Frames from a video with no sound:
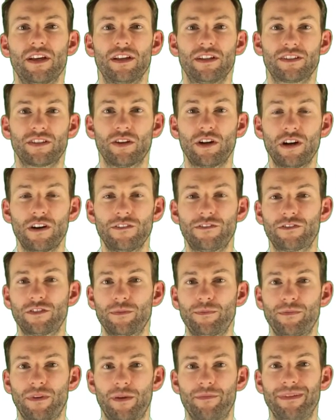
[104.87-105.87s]
So
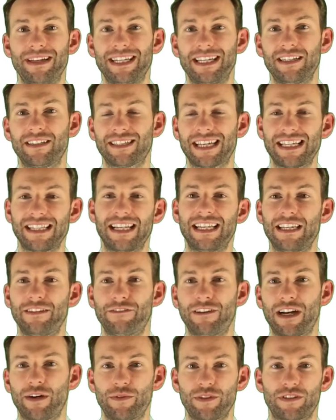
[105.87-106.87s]
after a minute, take the leaf
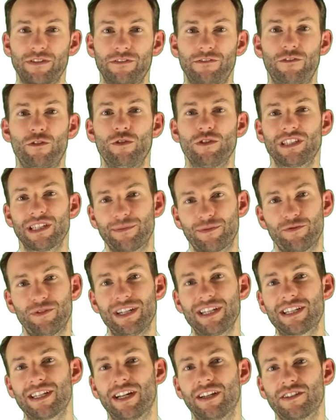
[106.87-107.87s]
out with some forceps,
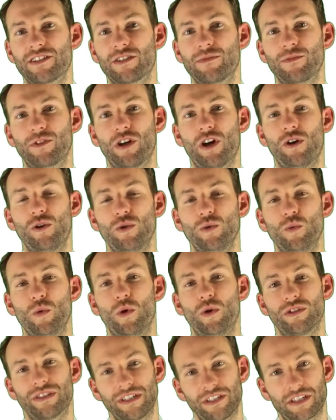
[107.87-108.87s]
rinse it under some cold
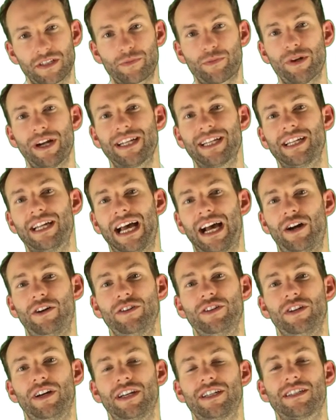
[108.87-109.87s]
water and spread it out
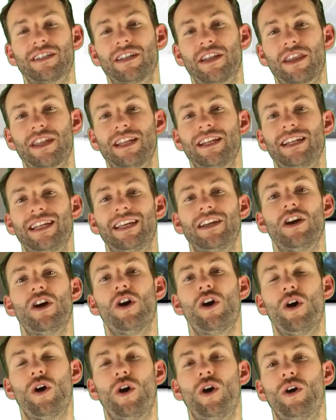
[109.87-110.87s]
nice and thinly
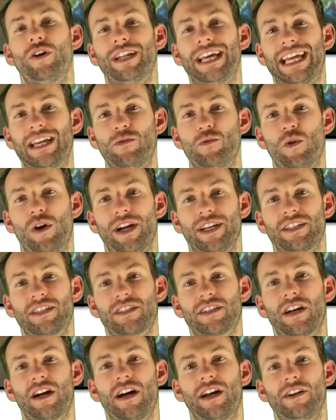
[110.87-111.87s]
on a white
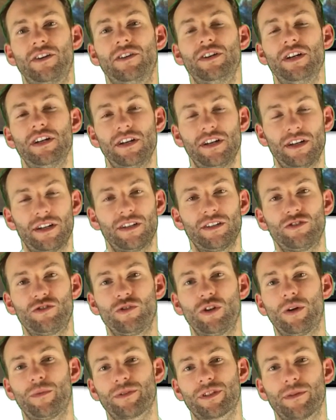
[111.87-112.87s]
tile.
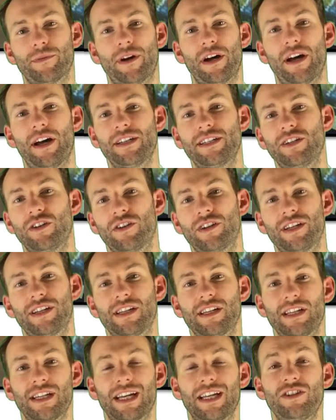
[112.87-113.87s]
Drop some iodine on it,
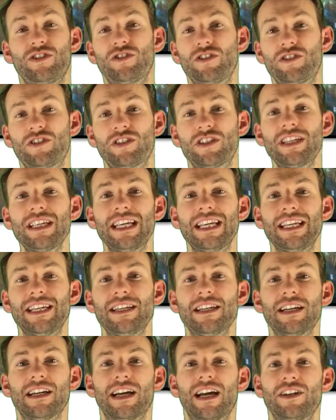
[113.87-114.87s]
and you should
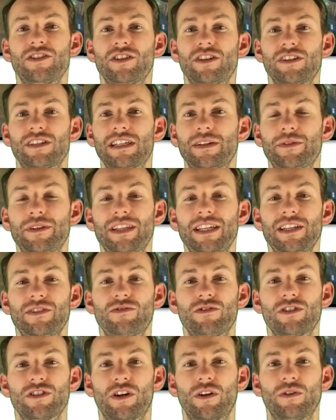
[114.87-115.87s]
see, as you can see with these
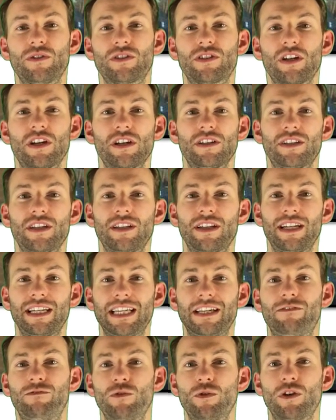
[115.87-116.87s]
results, that the
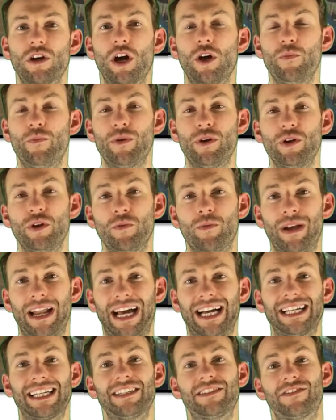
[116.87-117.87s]
leaf will go
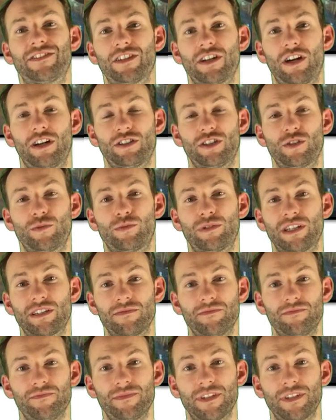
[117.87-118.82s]
blue-black if starch is present.